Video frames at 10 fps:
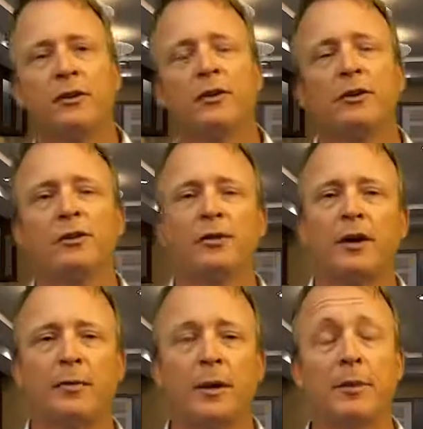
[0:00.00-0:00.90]
there's,
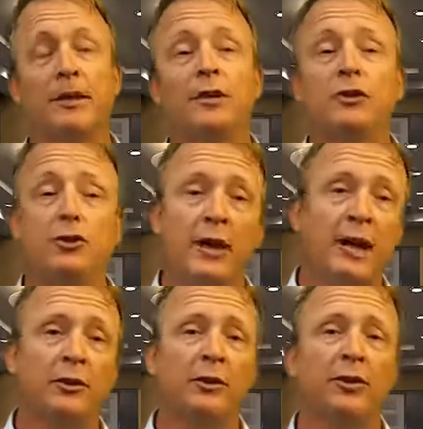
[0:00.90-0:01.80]
uh, I'm going to teach you
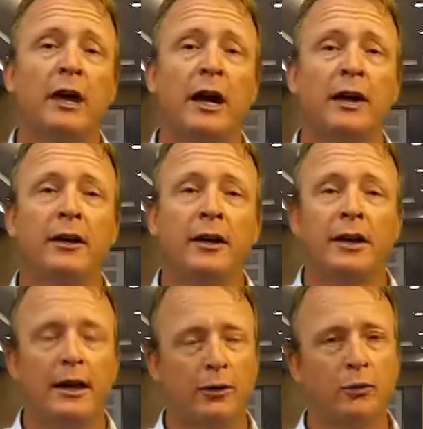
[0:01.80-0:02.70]
how to do that
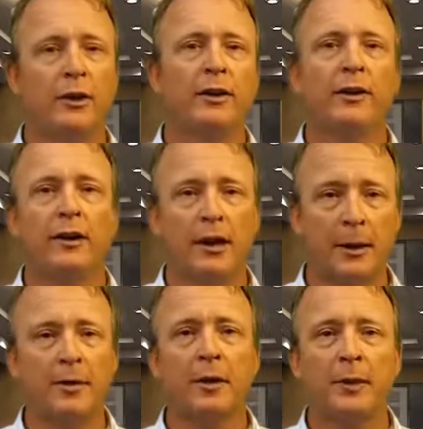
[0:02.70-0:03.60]
in one of the
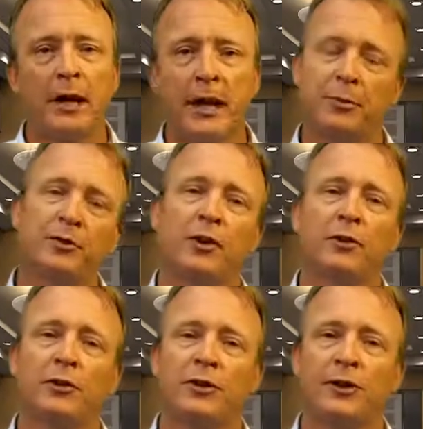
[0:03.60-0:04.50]
upcoming
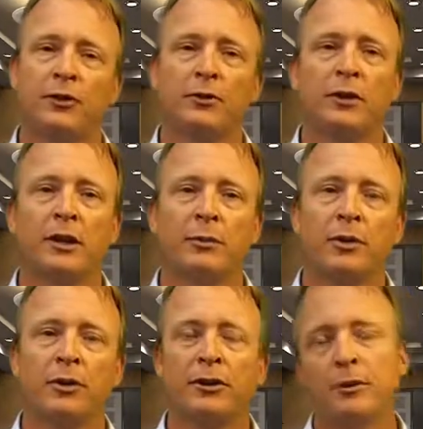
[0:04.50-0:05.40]
episodes because that's really
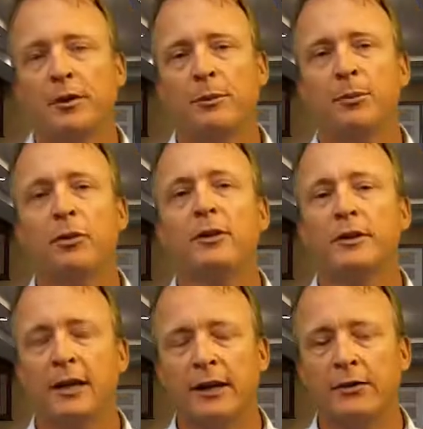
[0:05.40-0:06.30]
important
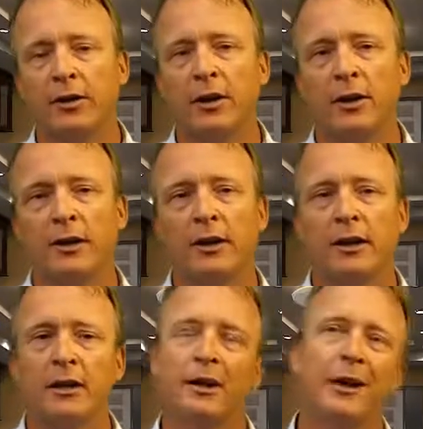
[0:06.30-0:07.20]
important to get started.
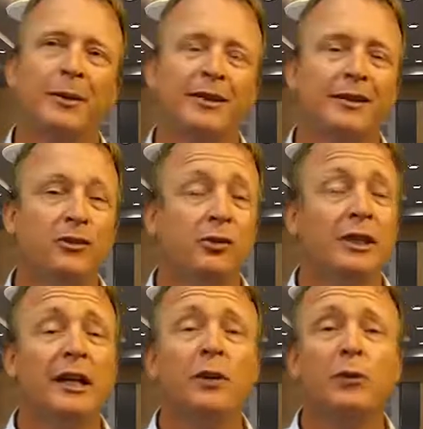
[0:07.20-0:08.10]
I'm going to teach you
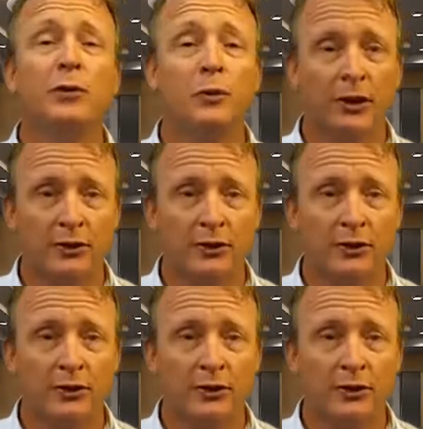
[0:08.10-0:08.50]
keyword